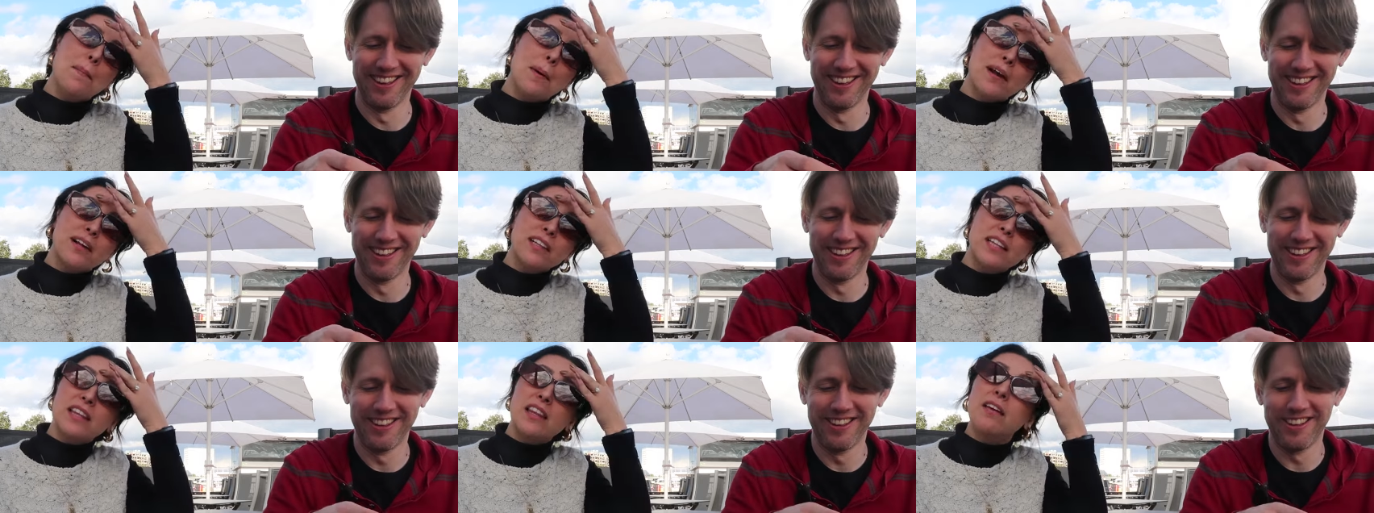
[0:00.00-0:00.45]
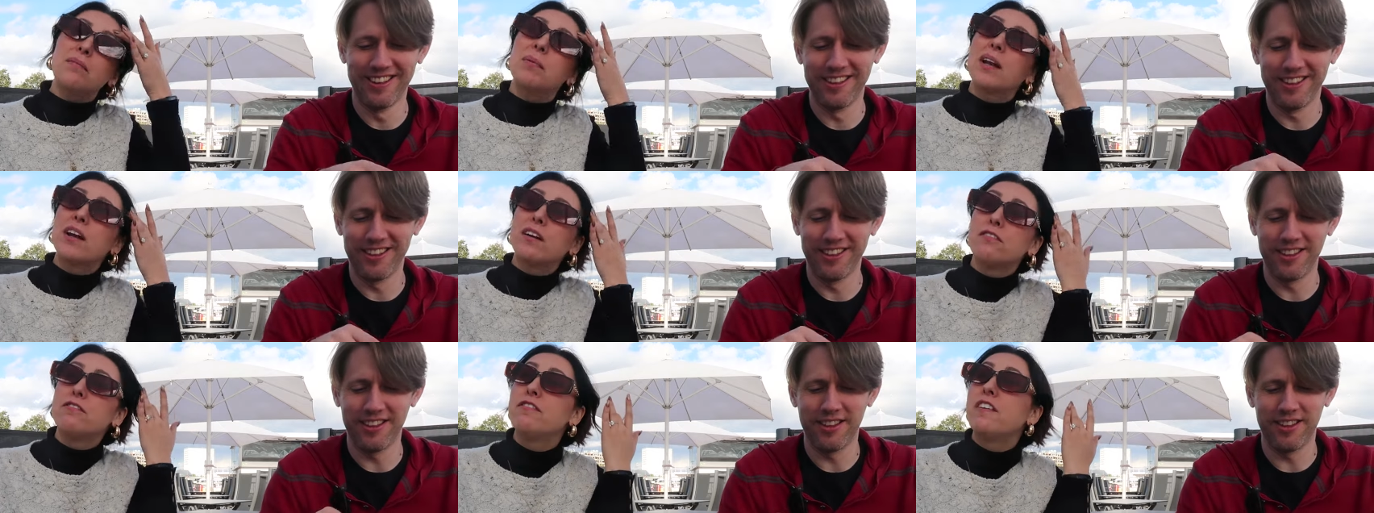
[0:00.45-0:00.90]
Speaker 1: apparently they've
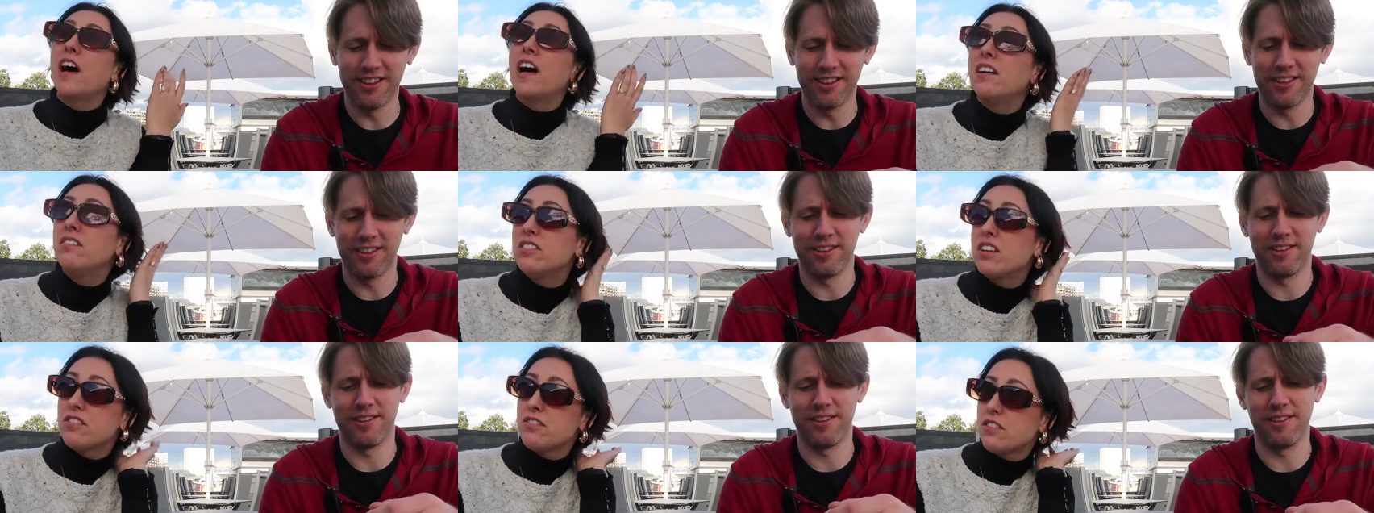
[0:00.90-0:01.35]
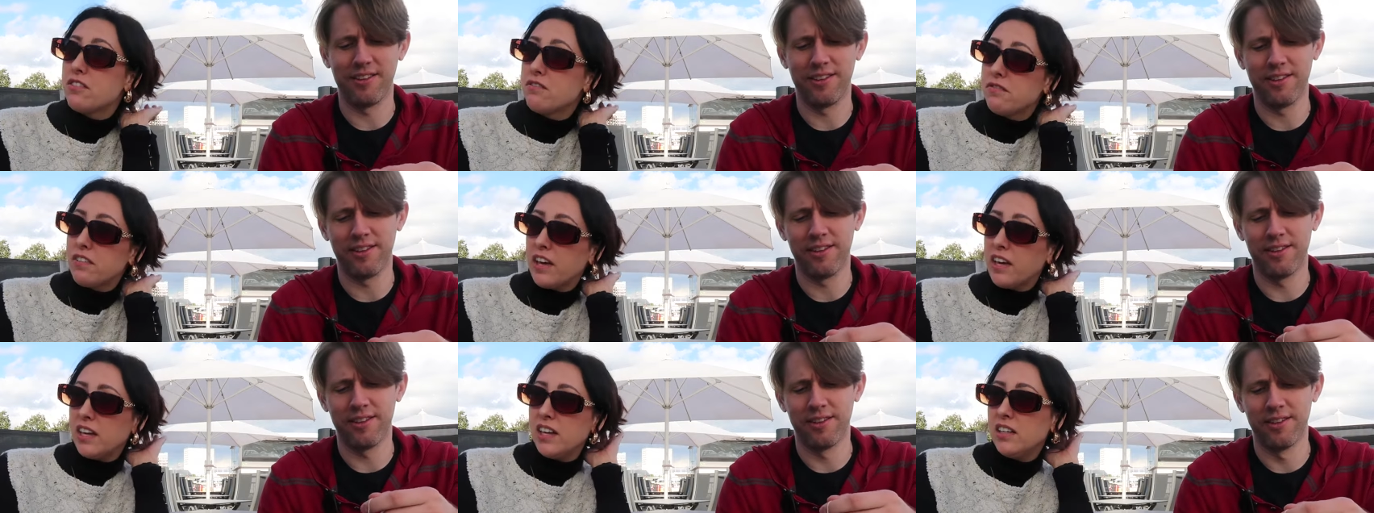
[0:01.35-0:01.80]
been on five different
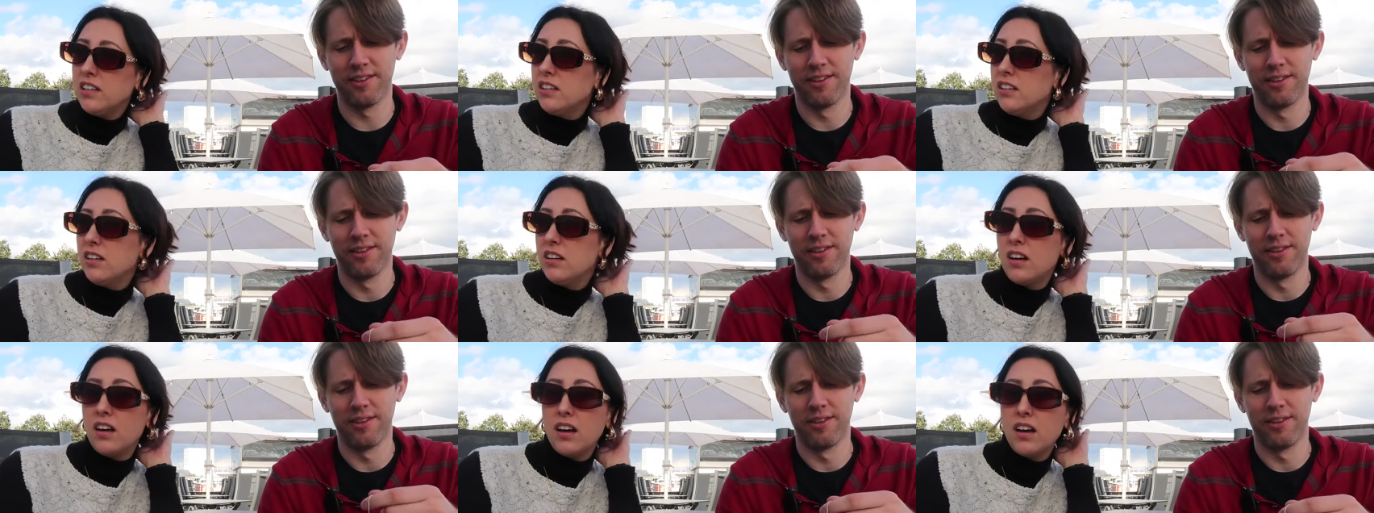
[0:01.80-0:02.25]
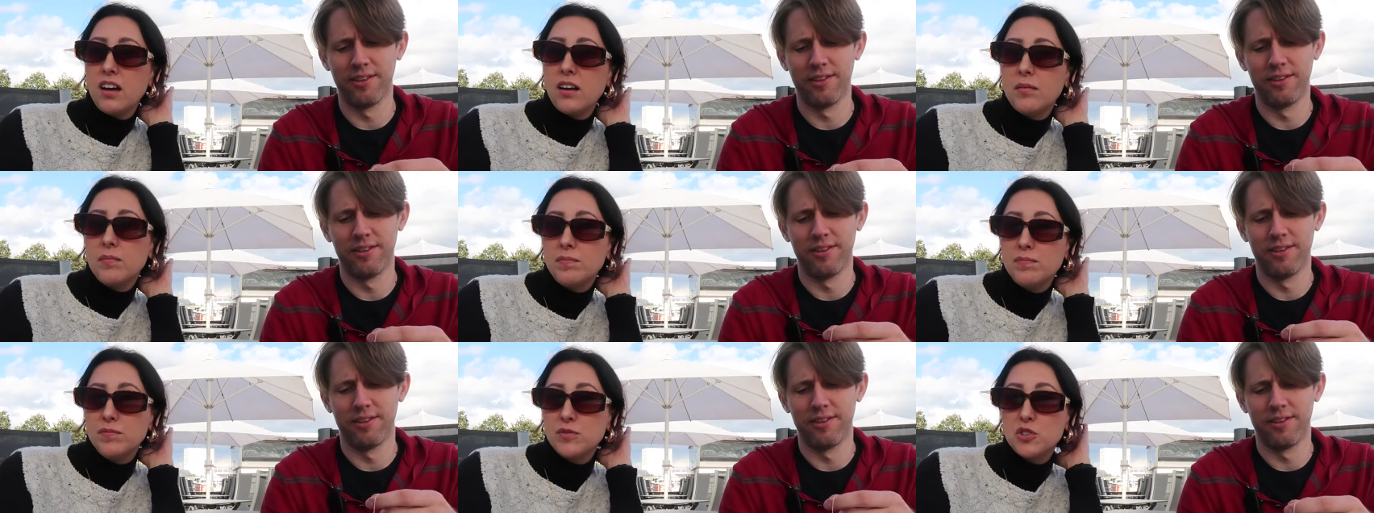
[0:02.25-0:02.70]
Viking
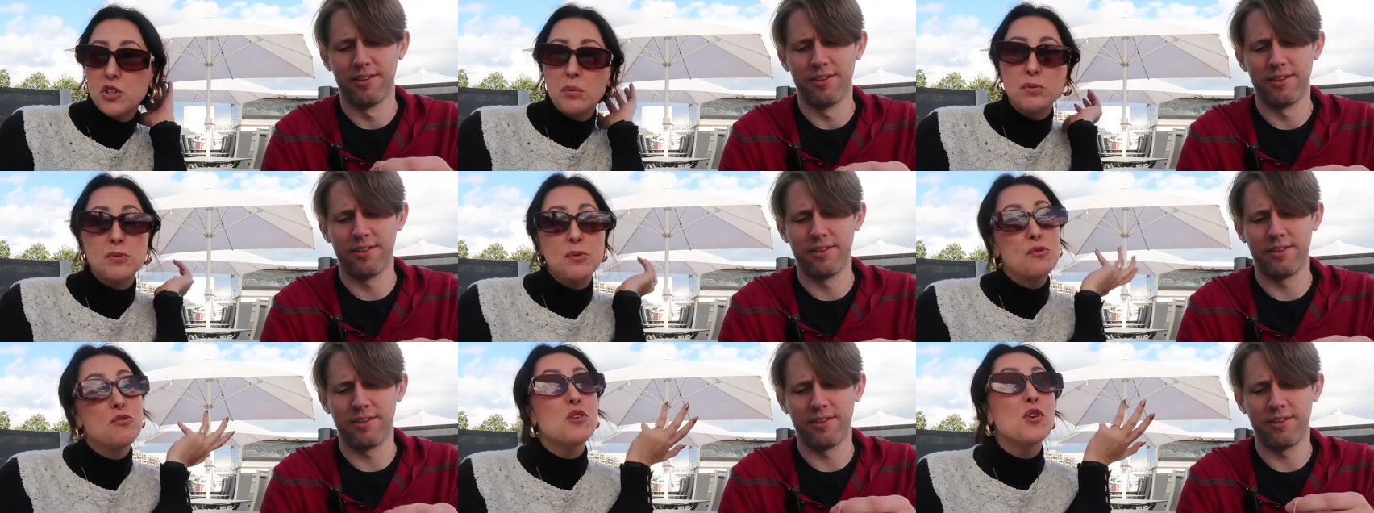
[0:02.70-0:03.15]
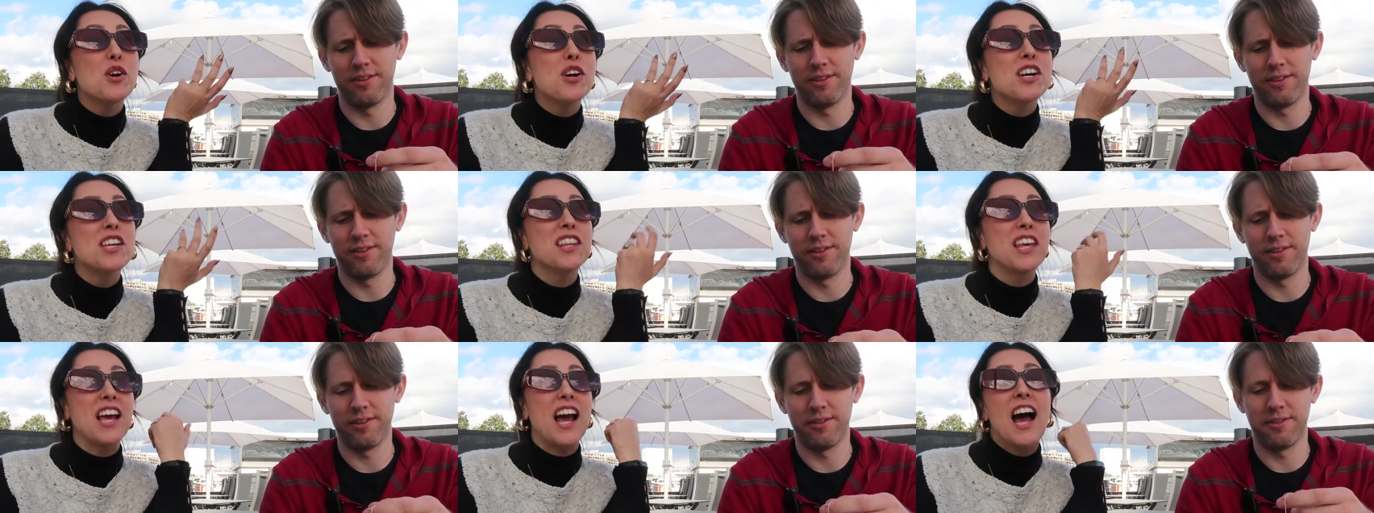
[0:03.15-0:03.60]
um, trips before,
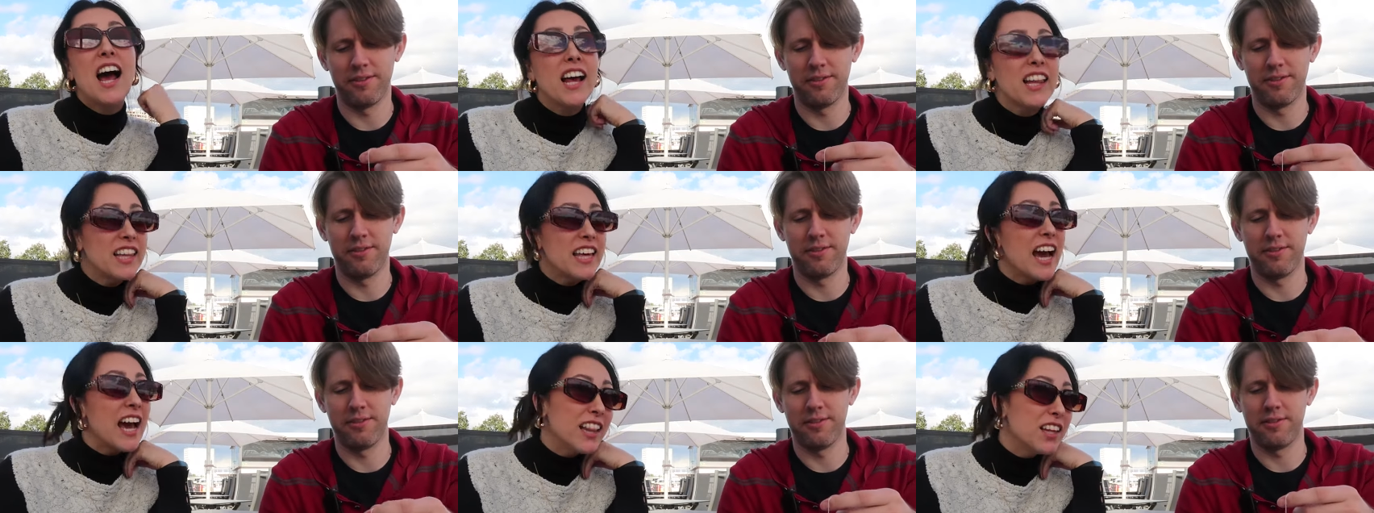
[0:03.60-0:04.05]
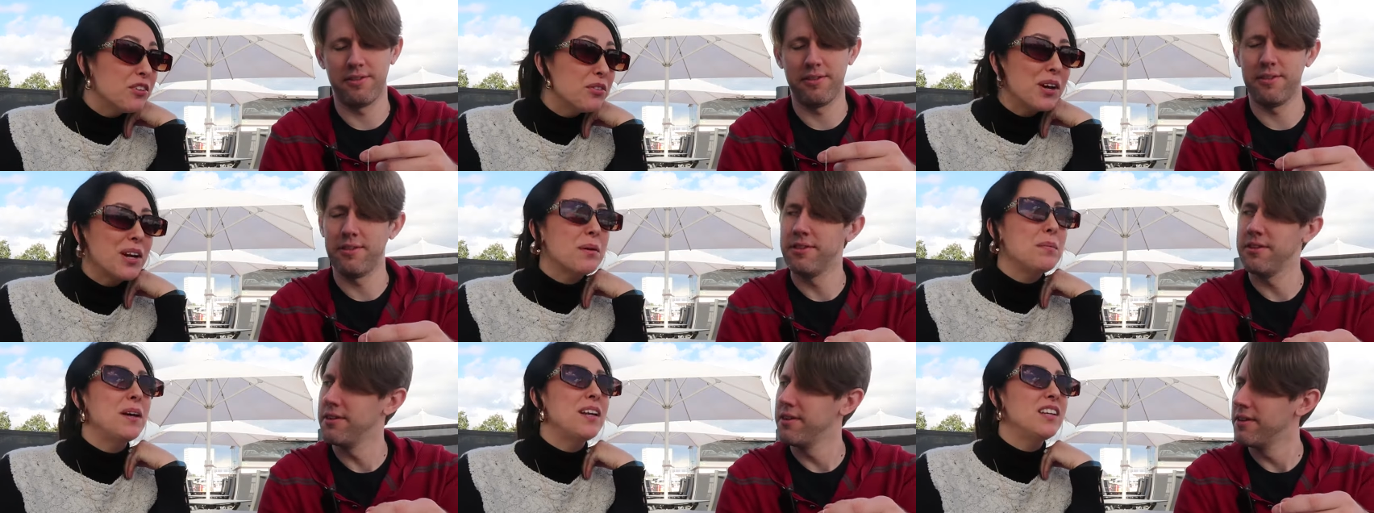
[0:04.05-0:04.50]
and they highly, highly
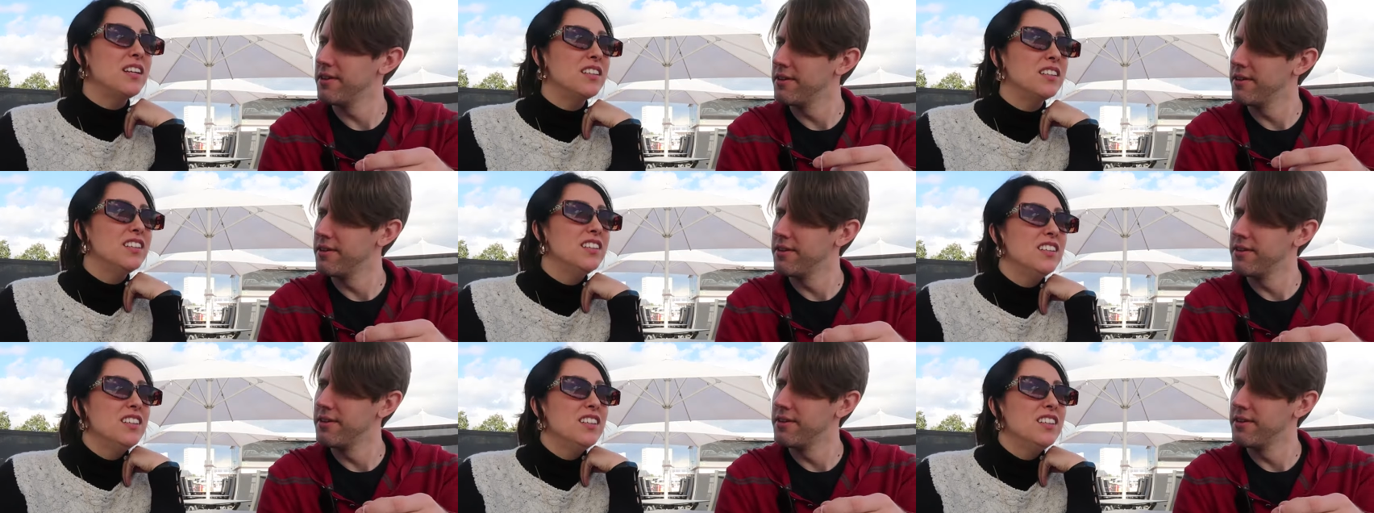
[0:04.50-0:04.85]
recommend it.